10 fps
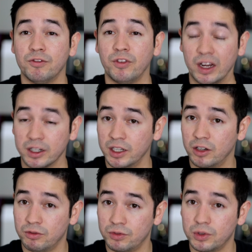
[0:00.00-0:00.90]
very
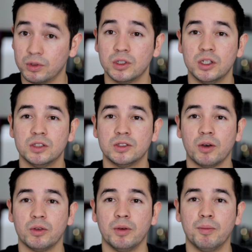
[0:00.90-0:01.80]
helpful.
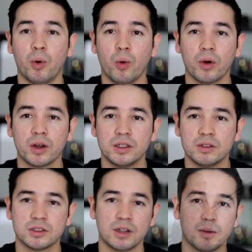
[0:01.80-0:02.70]
So the more
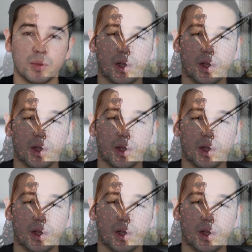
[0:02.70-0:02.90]
you start